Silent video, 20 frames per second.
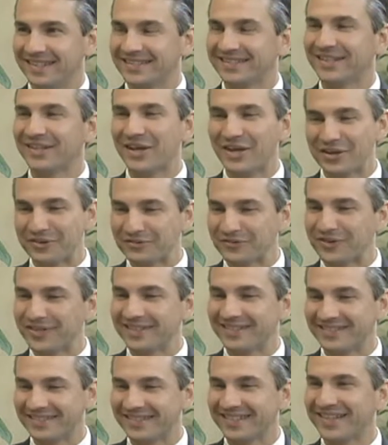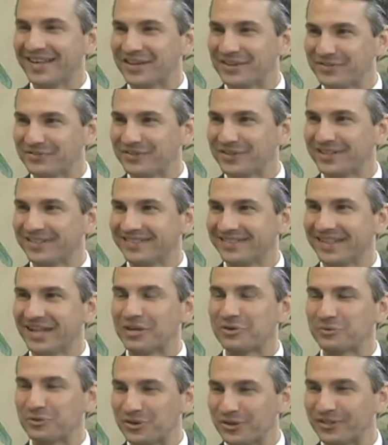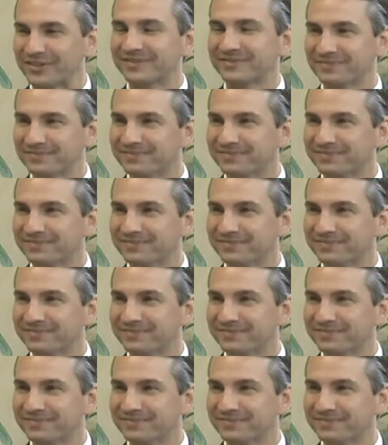It's a lot of fun, a lot of work.